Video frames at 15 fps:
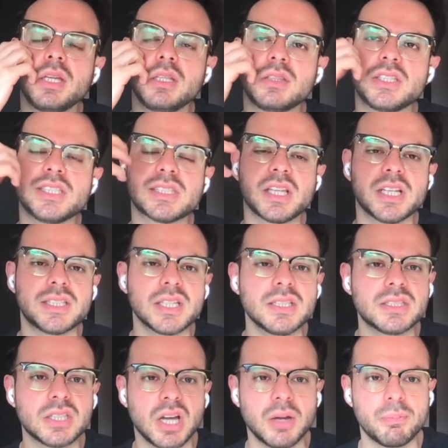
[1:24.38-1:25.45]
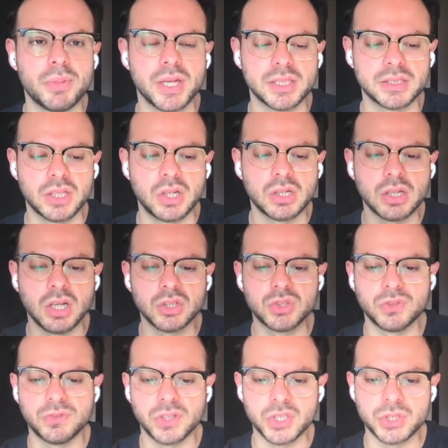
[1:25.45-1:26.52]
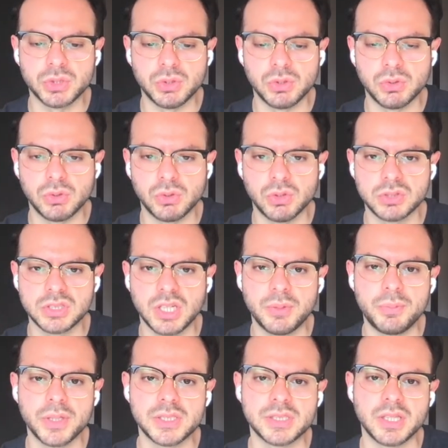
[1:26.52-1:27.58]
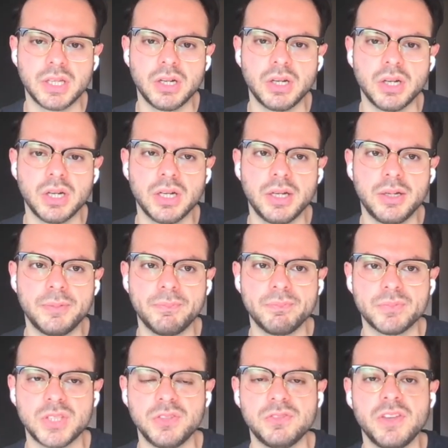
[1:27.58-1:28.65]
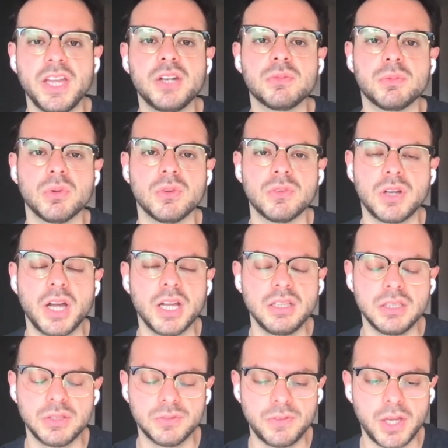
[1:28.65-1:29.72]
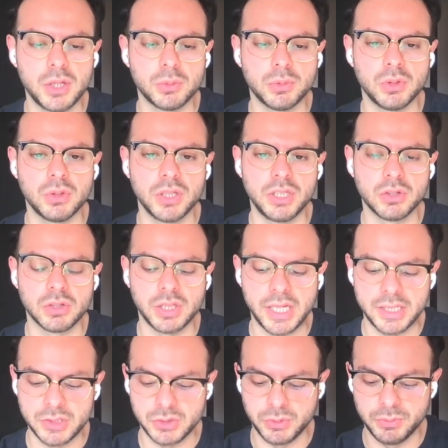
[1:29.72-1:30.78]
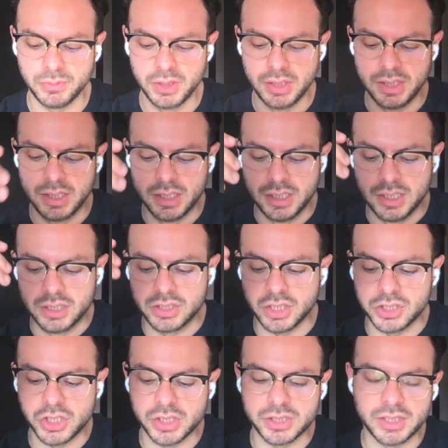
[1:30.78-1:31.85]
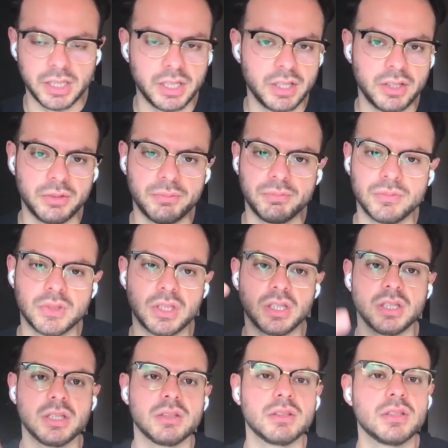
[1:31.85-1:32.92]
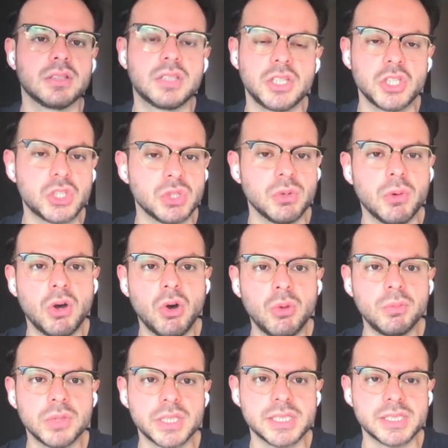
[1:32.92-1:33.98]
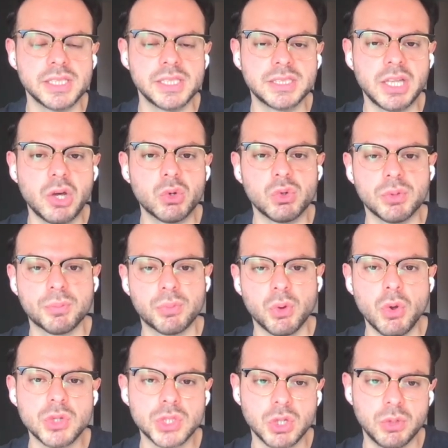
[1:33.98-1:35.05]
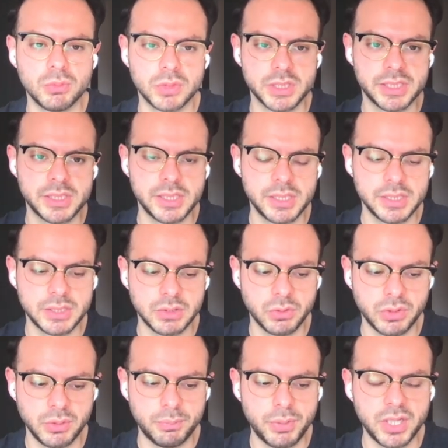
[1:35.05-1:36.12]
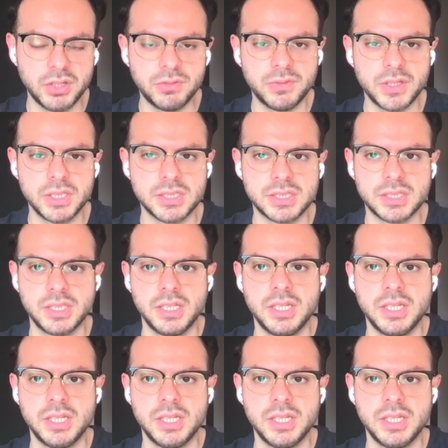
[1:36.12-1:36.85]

discussing topics that are controversial or topics that are debatable, highly debatable in our classroom, such as the issue of homelessness, how to approach homelessness, or the benefits